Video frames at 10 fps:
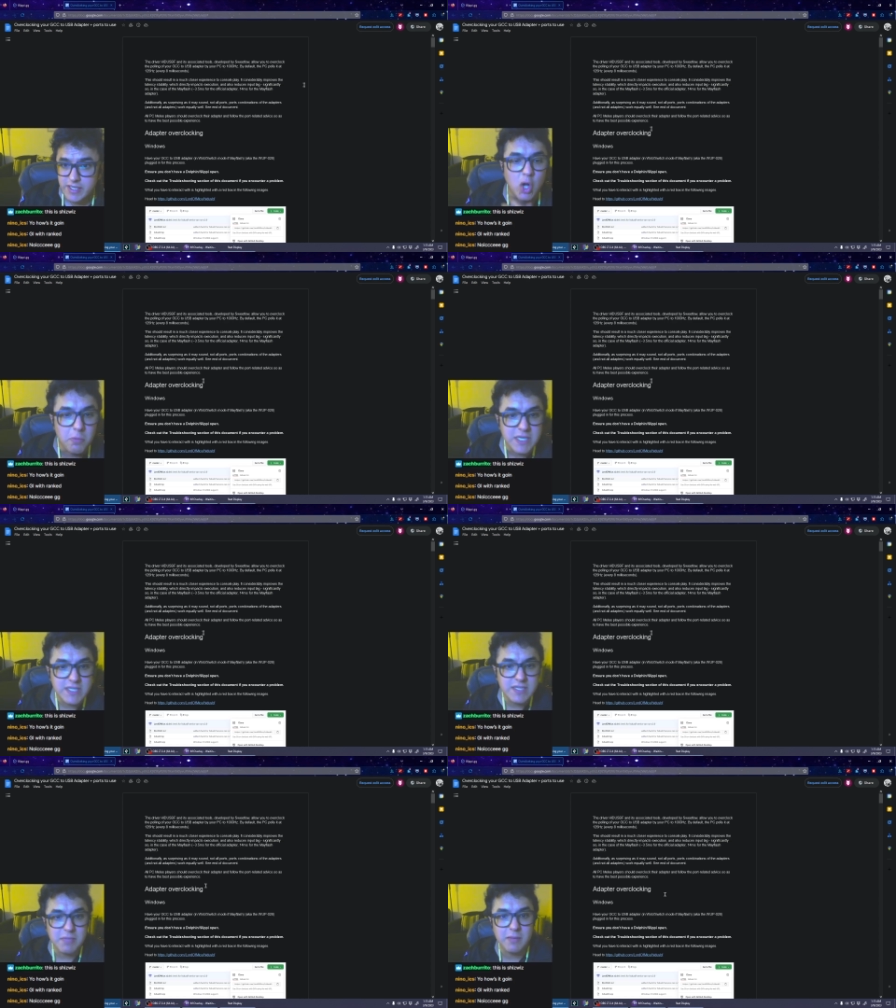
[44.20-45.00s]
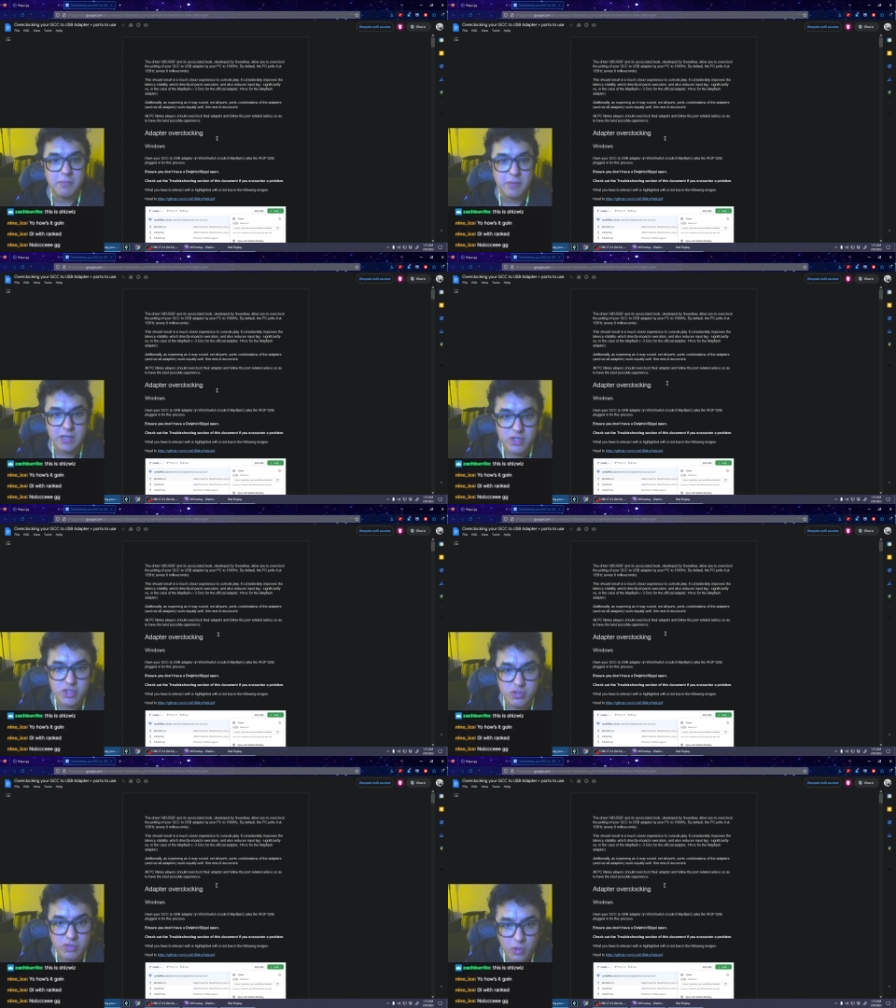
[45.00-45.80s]
All PC Melee players
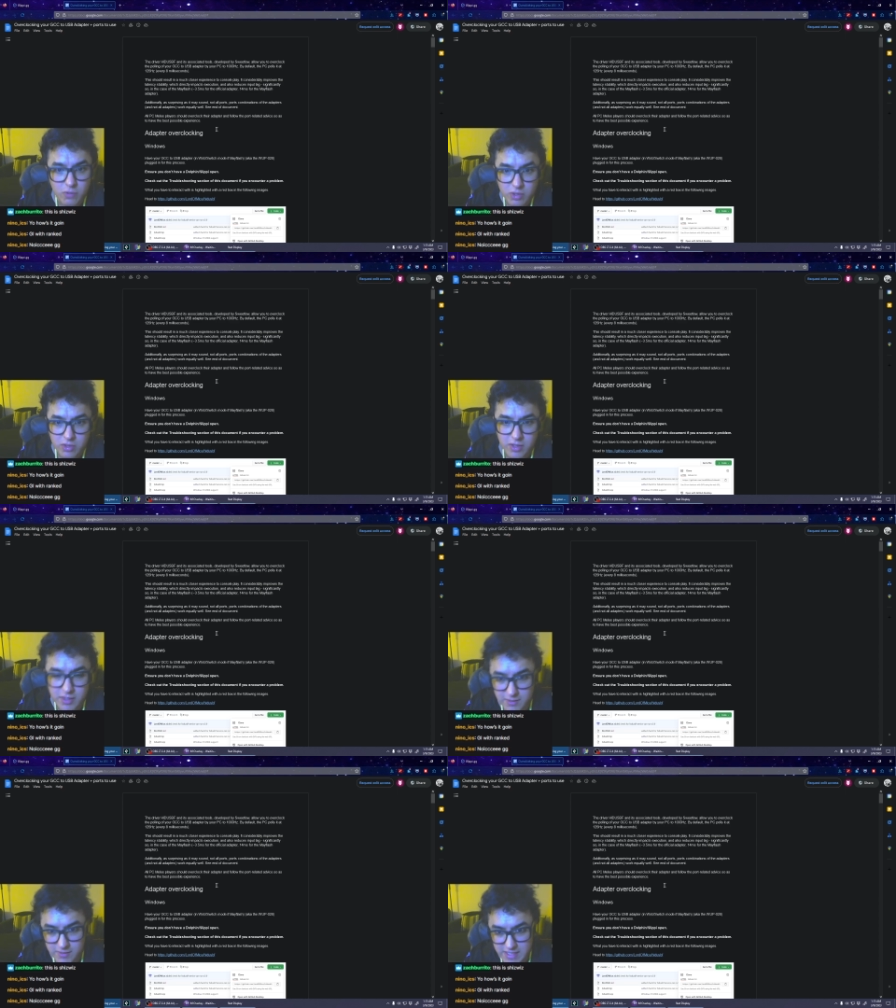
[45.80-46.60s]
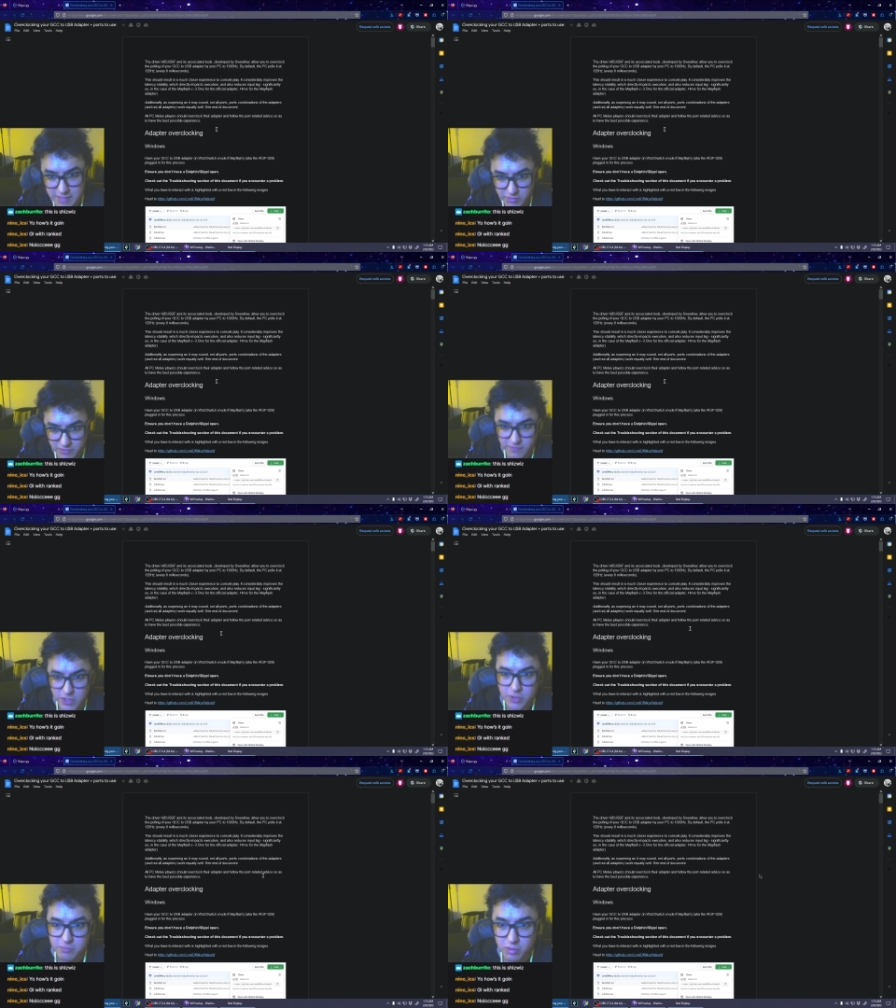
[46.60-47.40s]
should overclock their adapter and
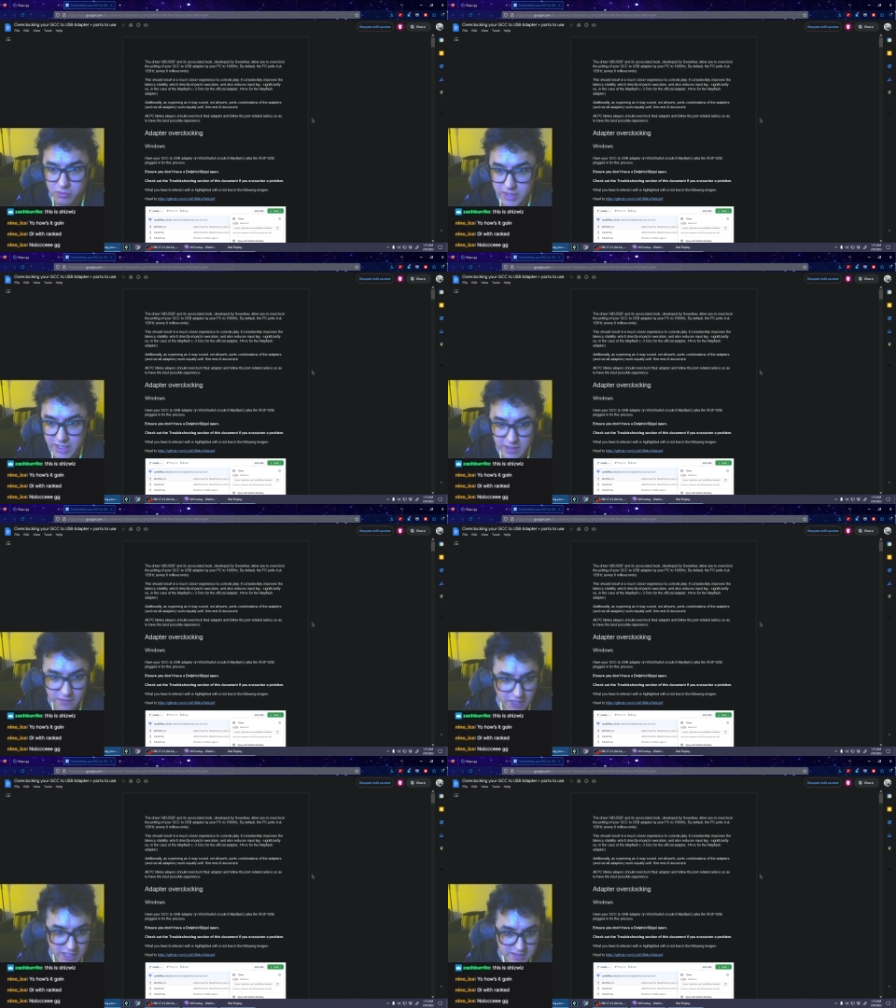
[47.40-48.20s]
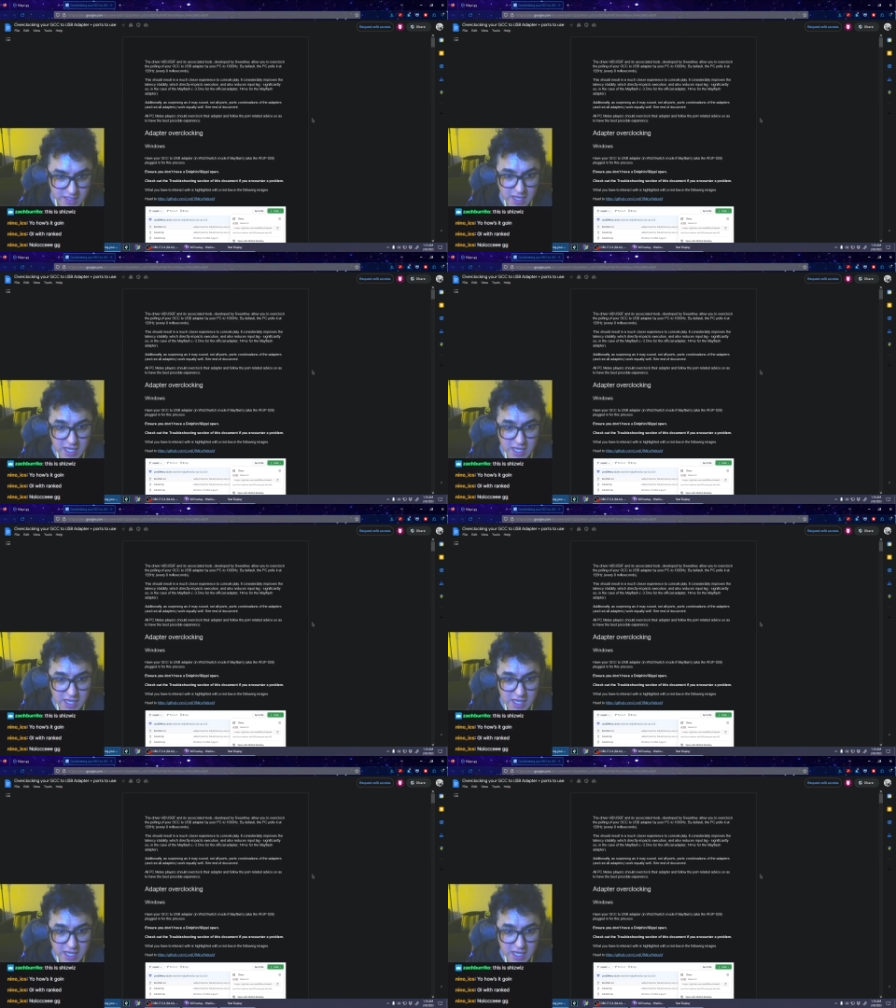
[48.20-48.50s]
follow the port-related advice